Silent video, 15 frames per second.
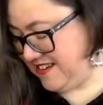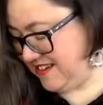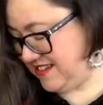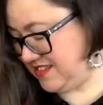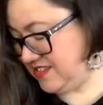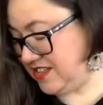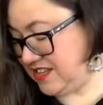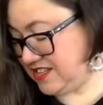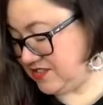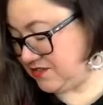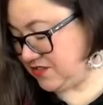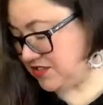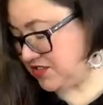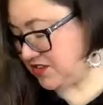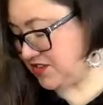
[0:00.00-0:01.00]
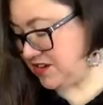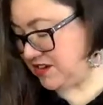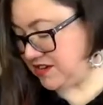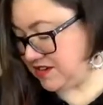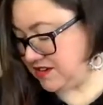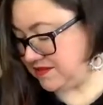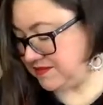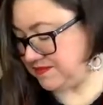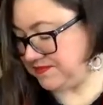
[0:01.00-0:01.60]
So that's a really good idea.